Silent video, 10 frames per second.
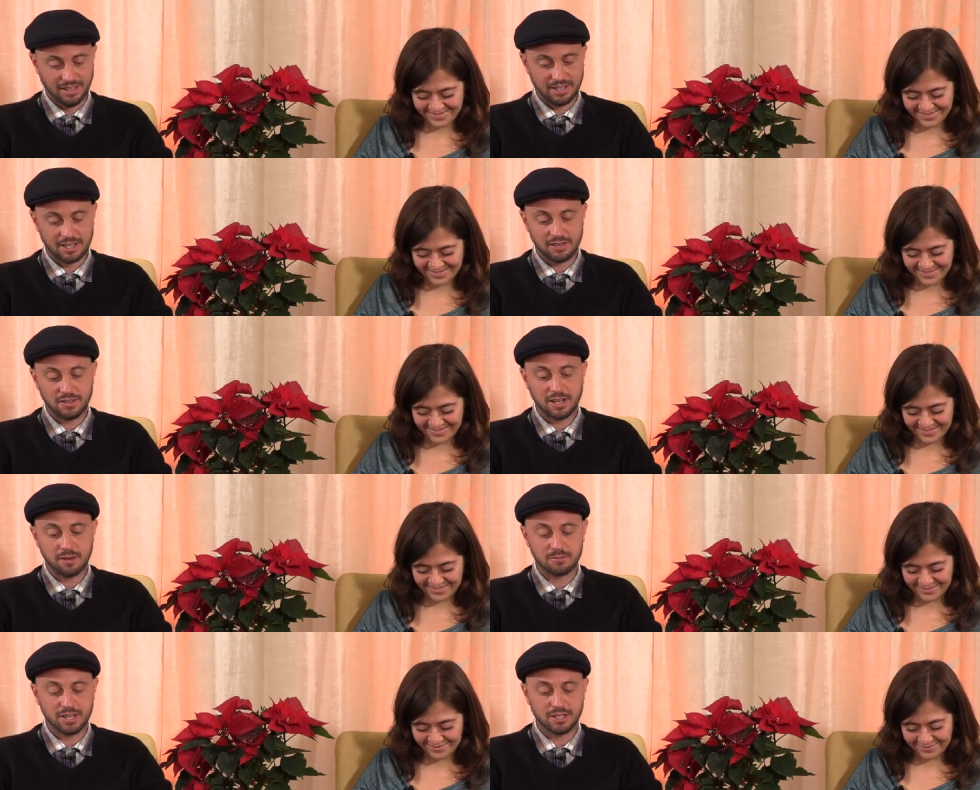Speaker 1: In giving
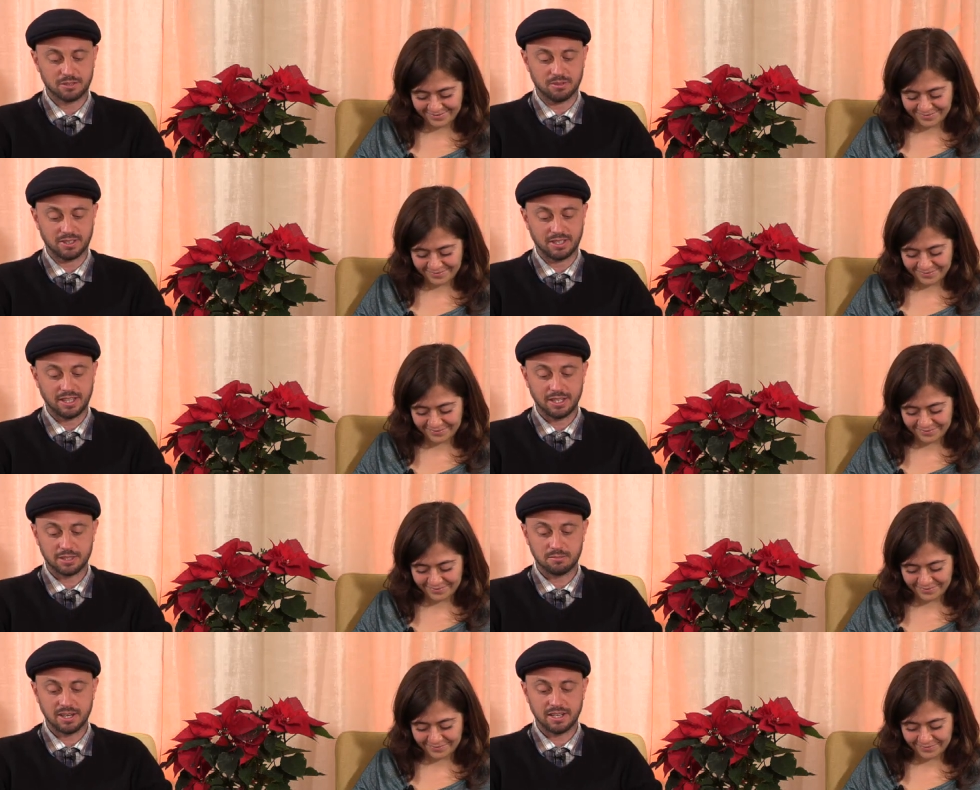up judgment, he
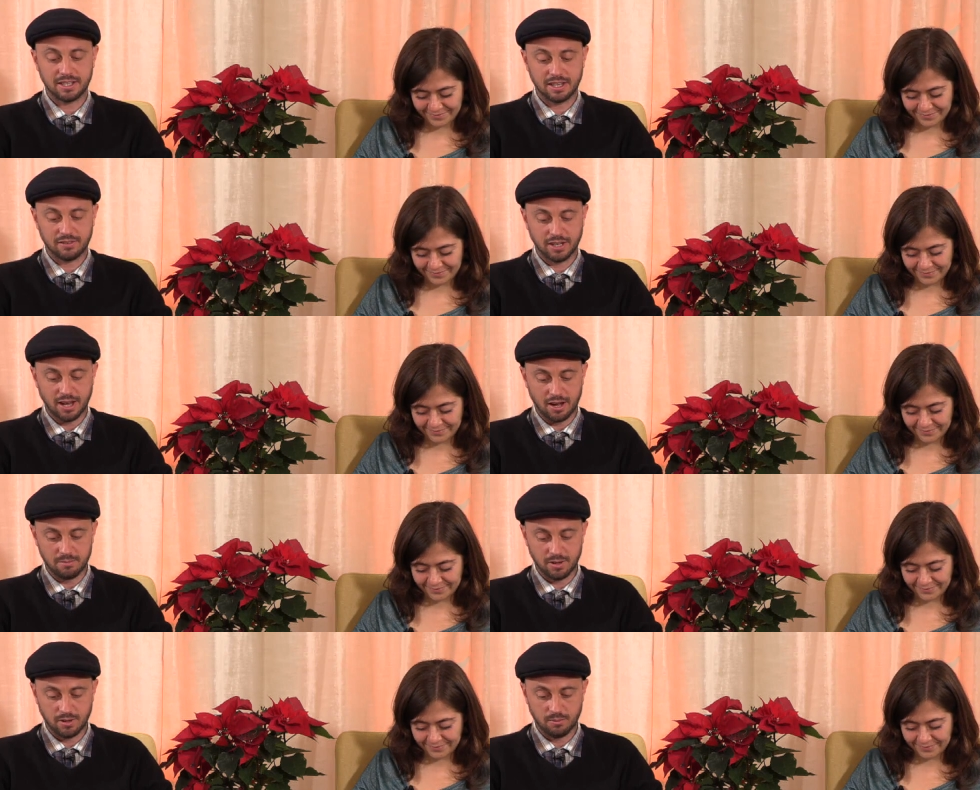is merely giving
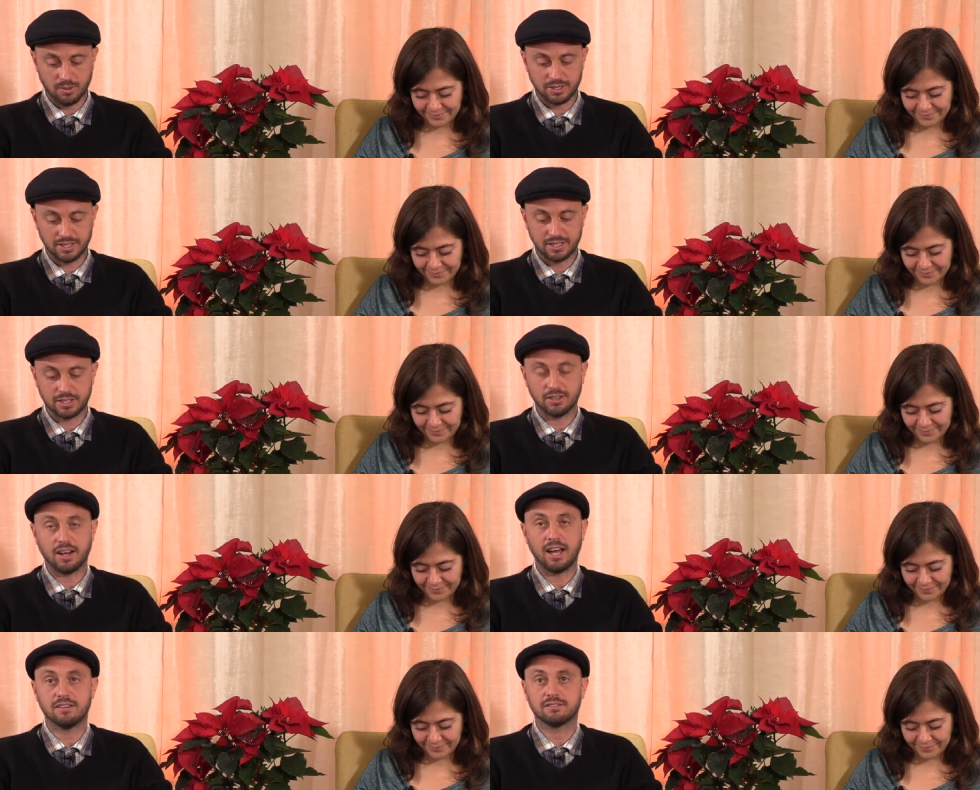up what he did
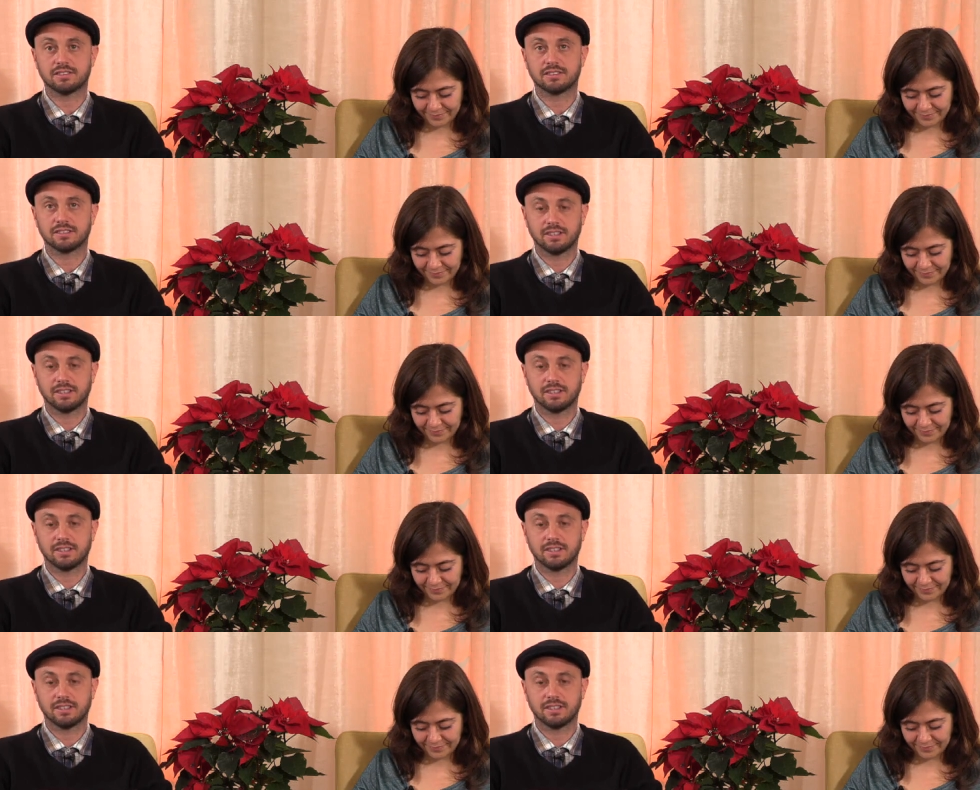not have.